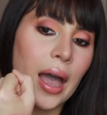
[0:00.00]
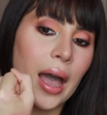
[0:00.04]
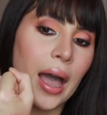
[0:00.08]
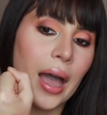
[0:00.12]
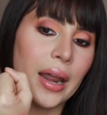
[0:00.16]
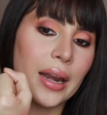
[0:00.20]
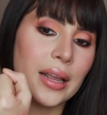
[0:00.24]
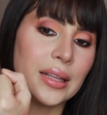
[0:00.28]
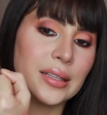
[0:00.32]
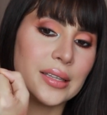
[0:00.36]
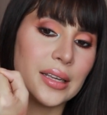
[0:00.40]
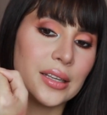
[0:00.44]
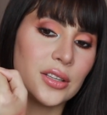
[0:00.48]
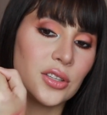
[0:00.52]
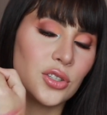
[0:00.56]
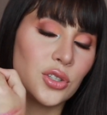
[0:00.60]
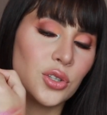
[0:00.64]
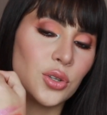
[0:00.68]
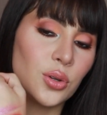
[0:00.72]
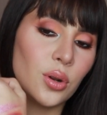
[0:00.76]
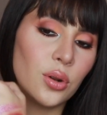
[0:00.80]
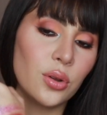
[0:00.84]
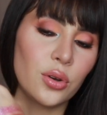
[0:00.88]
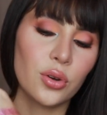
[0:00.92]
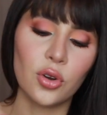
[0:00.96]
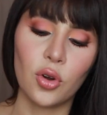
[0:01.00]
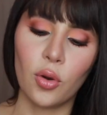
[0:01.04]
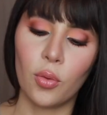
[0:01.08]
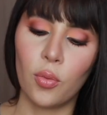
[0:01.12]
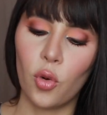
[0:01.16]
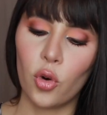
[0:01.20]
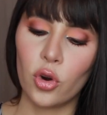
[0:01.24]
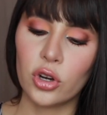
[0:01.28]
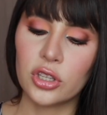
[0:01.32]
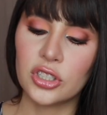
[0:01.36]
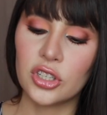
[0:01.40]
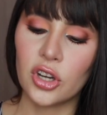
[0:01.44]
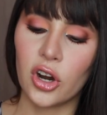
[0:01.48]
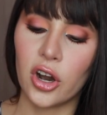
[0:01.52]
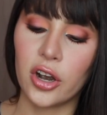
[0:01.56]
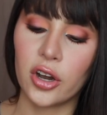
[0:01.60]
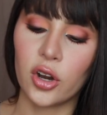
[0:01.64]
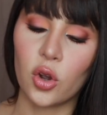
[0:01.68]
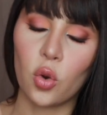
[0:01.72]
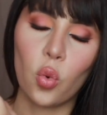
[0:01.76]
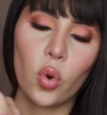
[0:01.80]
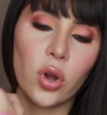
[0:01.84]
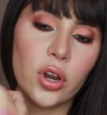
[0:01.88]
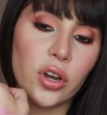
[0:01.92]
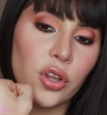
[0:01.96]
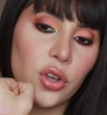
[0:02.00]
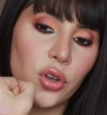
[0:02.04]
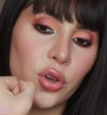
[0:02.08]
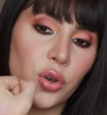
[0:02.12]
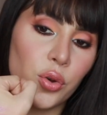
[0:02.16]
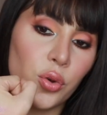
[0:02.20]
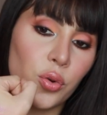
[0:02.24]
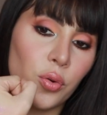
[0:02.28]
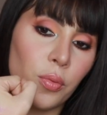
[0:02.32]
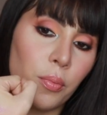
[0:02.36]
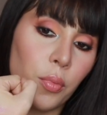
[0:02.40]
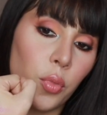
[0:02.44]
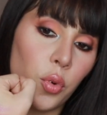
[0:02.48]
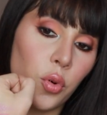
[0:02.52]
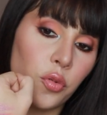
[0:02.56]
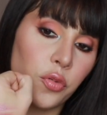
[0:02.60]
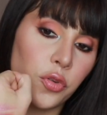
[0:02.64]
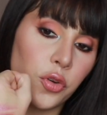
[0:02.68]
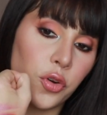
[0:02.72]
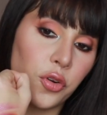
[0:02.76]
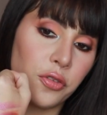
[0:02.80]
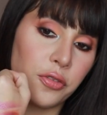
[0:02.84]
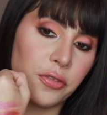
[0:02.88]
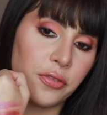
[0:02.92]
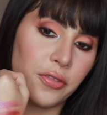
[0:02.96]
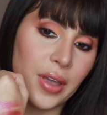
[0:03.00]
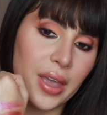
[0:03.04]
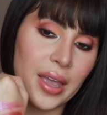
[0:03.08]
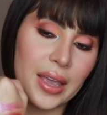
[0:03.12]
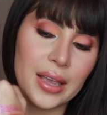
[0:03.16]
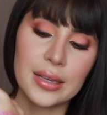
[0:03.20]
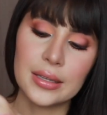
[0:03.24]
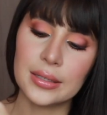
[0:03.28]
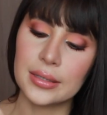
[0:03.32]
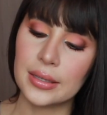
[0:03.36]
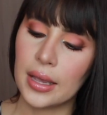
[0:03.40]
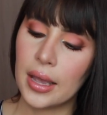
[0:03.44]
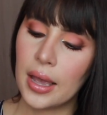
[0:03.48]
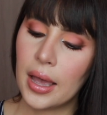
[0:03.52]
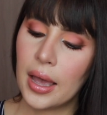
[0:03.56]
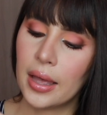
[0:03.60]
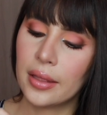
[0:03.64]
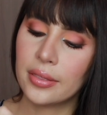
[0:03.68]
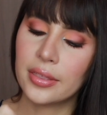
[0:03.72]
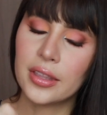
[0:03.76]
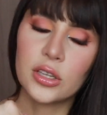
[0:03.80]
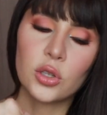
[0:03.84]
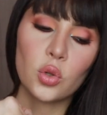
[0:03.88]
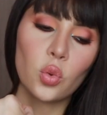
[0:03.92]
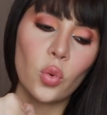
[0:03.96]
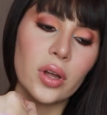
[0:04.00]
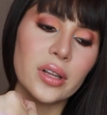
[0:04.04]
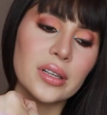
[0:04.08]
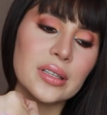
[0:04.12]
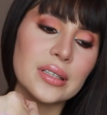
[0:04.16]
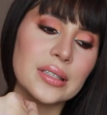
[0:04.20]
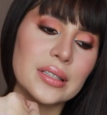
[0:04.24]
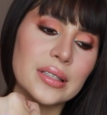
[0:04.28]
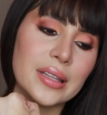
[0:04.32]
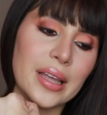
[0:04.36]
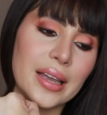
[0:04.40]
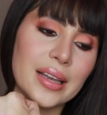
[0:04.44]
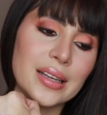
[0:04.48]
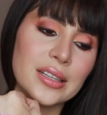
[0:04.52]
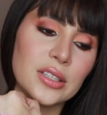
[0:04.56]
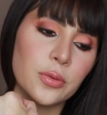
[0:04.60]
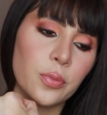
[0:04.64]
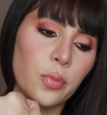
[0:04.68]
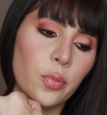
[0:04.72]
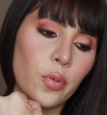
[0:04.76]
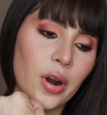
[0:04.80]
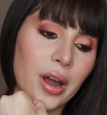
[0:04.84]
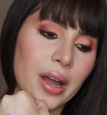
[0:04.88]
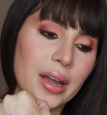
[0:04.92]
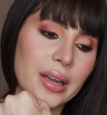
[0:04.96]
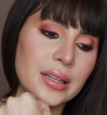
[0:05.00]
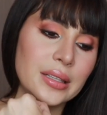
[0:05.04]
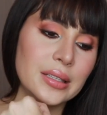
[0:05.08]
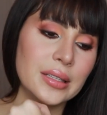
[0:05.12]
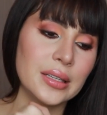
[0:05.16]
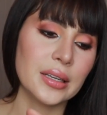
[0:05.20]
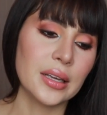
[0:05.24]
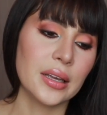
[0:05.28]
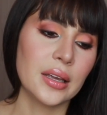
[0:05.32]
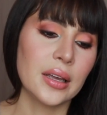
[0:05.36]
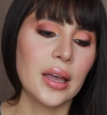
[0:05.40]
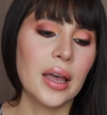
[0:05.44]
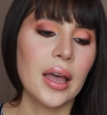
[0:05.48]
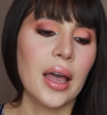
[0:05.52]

and it tends to look more dark when you move your face. This one stays bright.